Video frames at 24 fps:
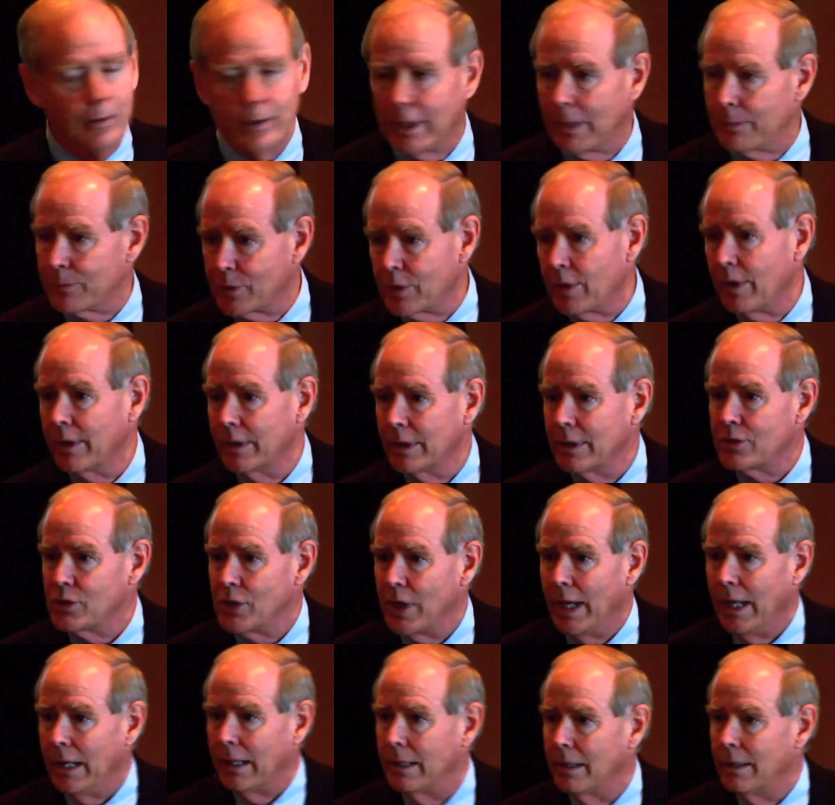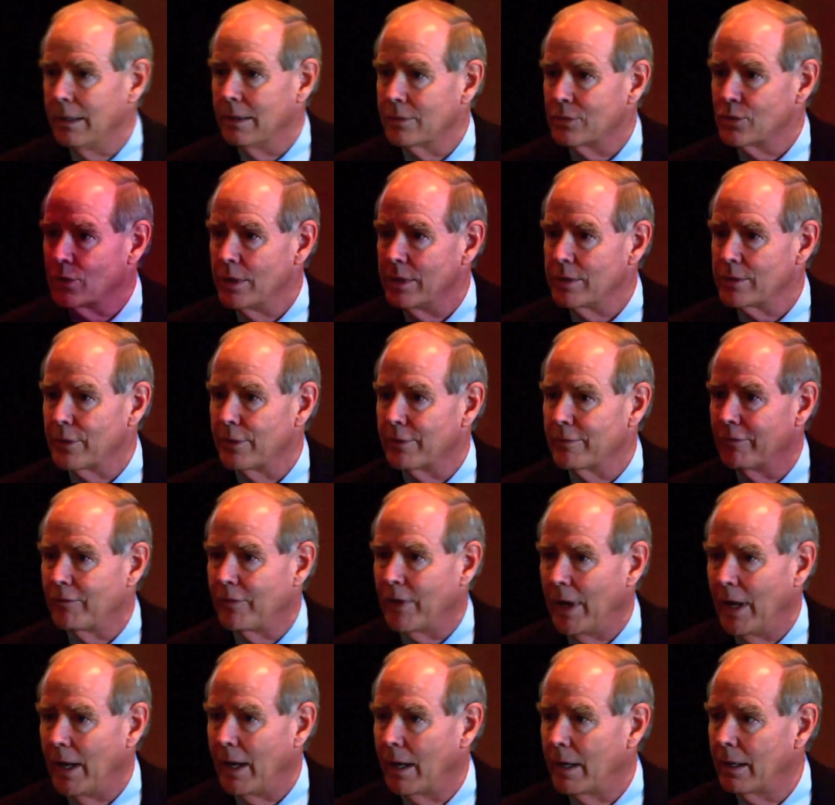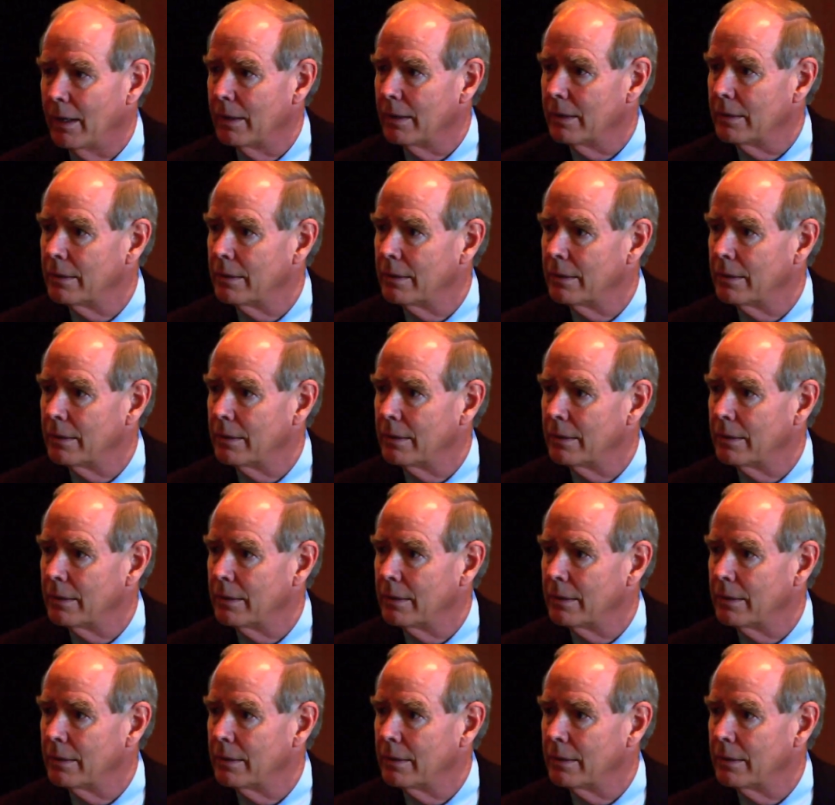and I'm talking to Jackie, and she's on fire.